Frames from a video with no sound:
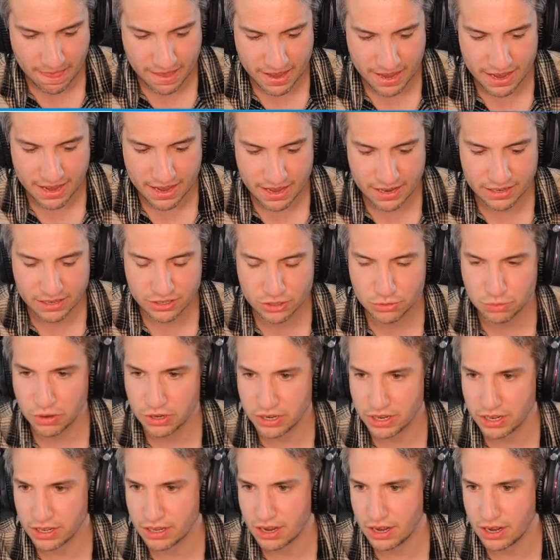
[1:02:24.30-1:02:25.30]
and this one
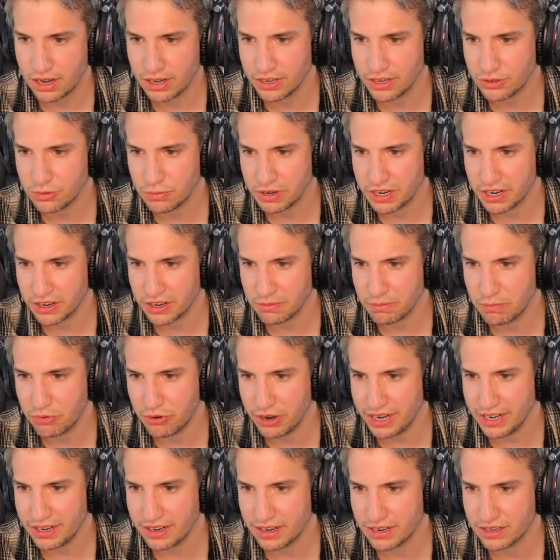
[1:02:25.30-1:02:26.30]
I'll call it without
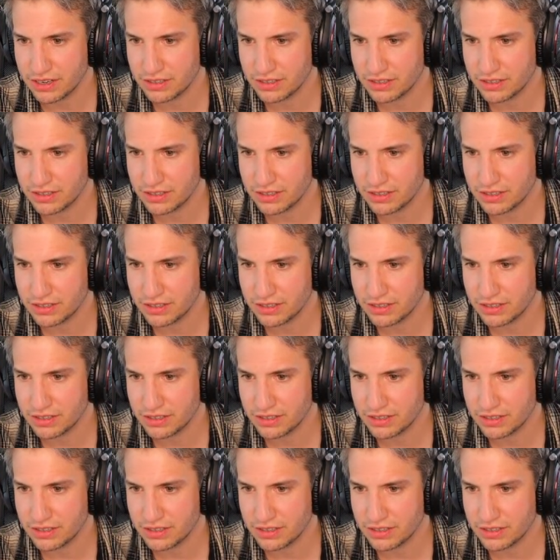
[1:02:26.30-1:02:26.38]
brick.